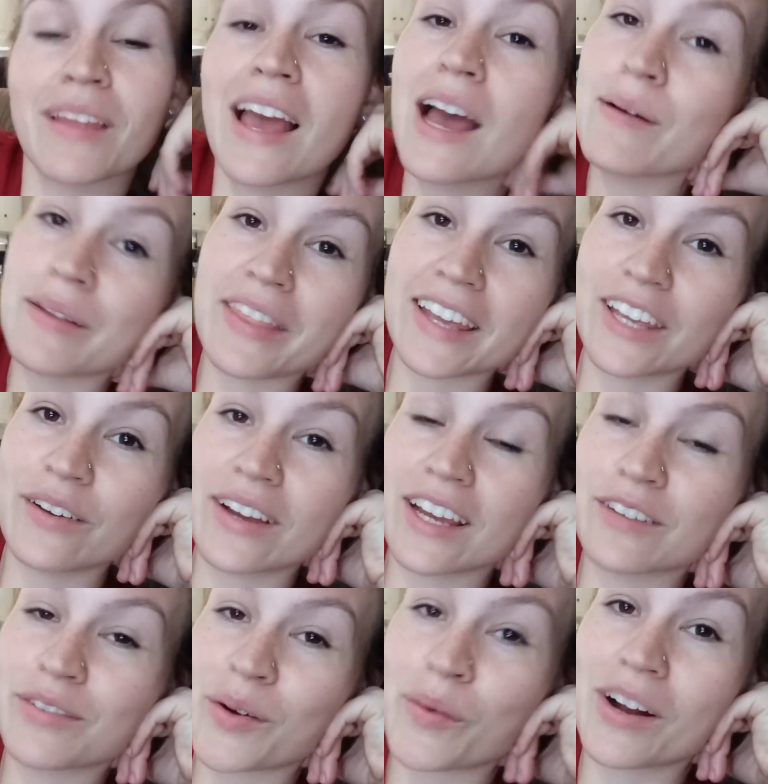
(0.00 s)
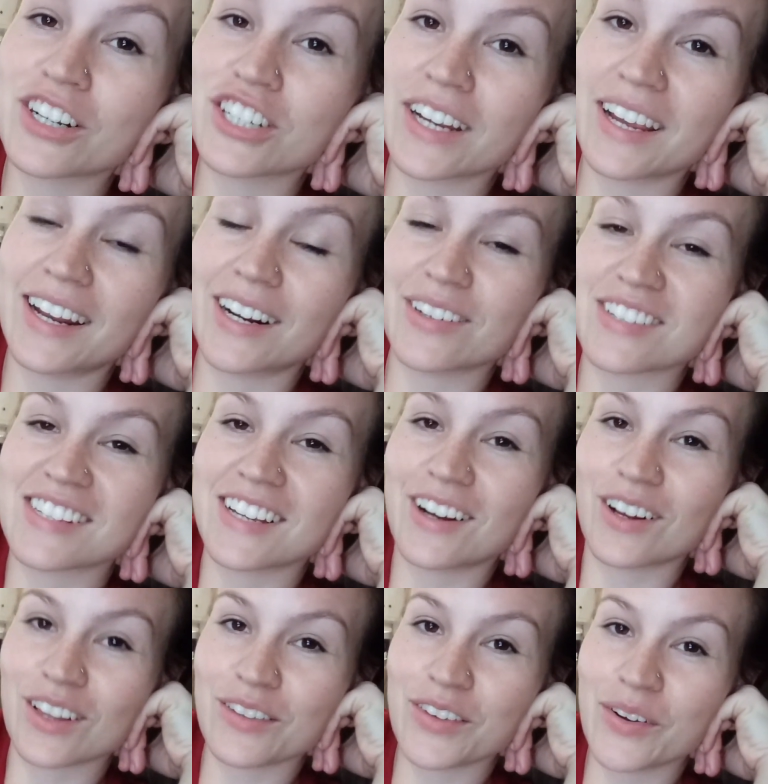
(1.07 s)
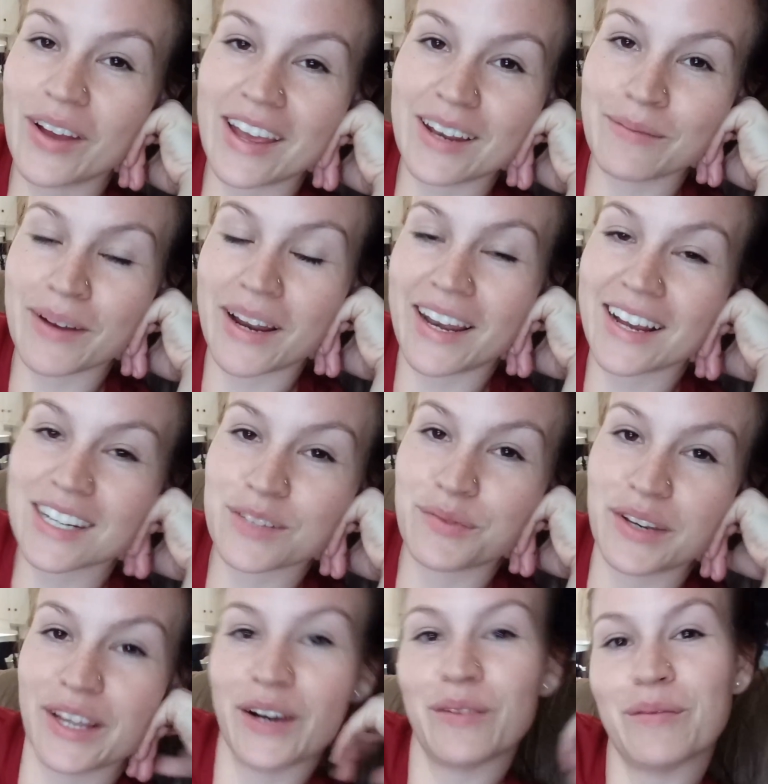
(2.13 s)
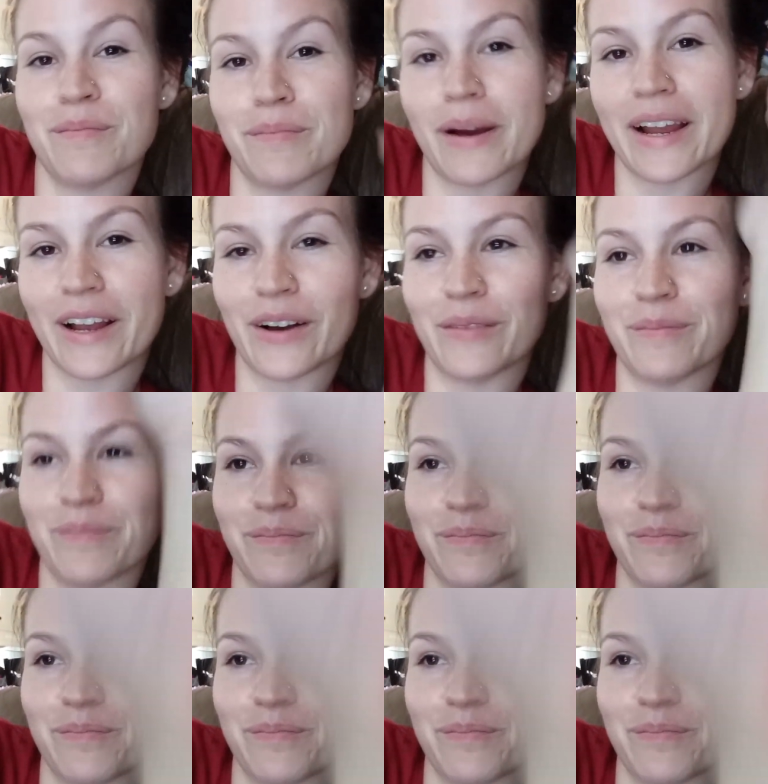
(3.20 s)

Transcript: But thank you again for watching, and I'll see all of you in my next video. Bye, y'all.